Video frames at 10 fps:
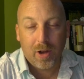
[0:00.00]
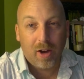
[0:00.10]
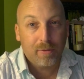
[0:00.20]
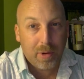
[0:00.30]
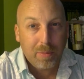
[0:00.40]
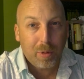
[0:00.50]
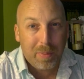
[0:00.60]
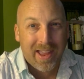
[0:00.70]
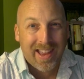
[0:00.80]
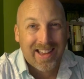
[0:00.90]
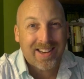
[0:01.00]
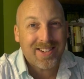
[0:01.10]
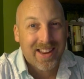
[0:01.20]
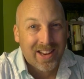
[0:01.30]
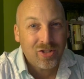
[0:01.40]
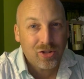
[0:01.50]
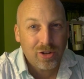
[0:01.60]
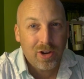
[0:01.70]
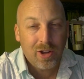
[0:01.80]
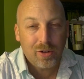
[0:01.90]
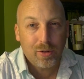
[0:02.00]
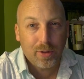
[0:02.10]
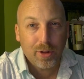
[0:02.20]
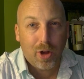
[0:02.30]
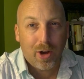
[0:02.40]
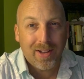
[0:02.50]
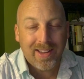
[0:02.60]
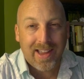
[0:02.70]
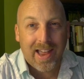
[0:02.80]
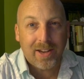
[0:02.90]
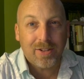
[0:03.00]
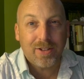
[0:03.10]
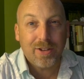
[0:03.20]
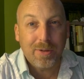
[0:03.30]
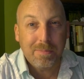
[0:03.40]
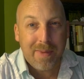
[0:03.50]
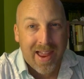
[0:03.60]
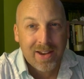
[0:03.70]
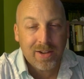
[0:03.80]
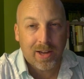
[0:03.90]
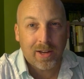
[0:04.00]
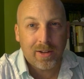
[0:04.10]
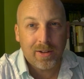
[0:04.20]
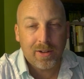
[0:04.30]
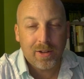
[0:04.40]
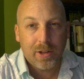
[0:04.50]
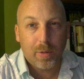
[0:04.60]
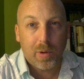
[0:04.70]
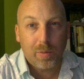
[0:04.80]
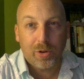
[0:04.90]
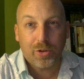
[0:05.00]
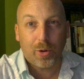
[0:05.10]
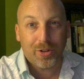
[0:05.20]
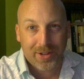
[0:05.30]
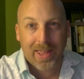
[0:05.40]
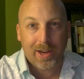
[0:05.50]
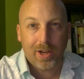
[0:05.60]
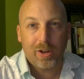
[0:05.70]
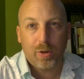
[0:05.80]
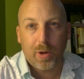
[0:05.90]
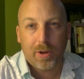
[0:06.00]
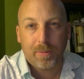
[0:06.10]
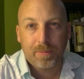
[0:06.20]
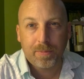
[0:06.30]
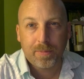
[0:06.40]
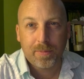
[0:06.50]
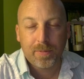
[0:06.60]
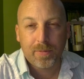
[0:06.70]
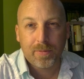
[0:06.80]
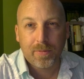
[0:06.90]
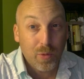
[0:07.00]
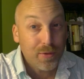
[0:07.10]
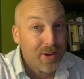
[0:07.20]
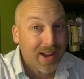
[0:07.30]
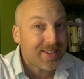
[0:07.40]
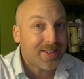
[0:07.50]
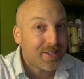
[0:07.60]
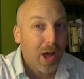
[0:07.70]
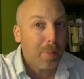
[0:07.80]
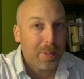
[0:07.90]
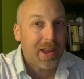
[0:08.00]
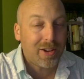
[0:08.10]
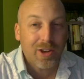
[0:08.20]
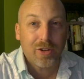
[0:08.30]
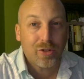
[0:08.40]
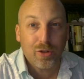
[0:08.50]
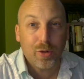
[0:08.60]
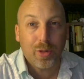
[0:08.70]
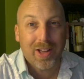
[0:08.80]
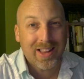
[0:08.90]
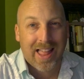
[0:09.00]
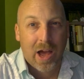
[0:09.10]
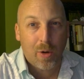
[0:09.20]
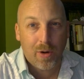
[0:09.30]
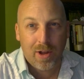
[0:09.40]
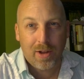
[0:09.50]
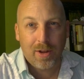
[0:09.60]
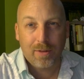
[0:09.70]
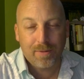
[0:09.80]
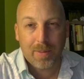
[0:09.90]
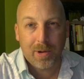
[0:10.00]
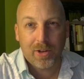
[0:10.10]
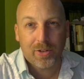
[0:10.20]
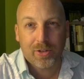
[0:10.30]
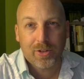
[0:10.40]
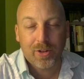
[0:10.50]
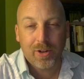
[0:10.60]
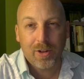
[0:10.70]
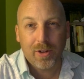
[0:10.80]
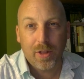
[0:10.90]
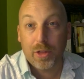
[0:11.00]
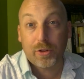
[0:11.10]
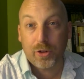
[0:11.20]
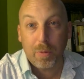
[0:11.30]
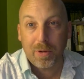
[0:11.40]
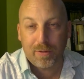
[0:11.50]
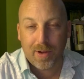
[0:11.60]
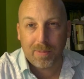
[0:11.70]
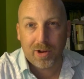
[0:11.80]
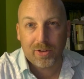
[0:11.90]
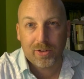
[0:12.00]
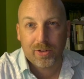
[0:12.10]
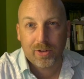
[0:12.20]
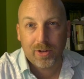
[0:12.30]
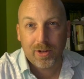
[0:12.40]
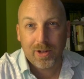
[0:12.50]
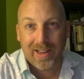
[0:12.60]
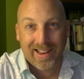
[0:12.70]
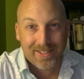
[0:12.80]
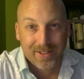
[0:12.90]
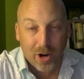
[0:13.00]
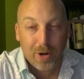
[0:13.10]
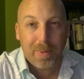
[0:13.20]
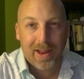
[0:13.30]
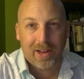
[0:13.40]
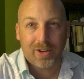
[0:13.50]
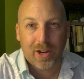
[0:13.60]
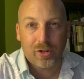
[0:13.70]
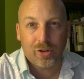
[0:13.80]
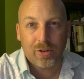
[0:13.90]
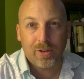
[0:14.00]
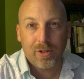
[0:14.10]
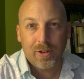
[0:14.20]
of people paying attention to the law and demanding that we restore sanity to it. We've got to stop paying attention to the clown feminists, the stupid feminists, and start paying attention